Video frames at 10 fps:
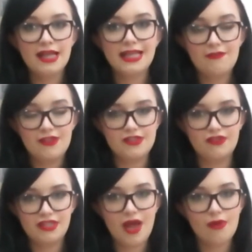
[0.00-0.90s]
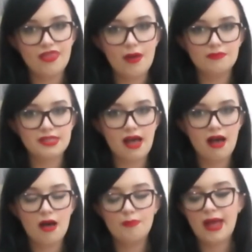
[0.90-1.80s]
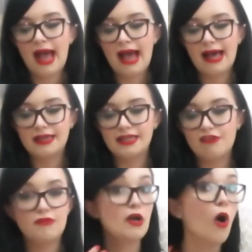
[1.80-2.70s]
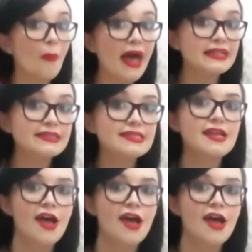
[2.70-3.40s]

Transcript: give this video a thumbs up and give me comments.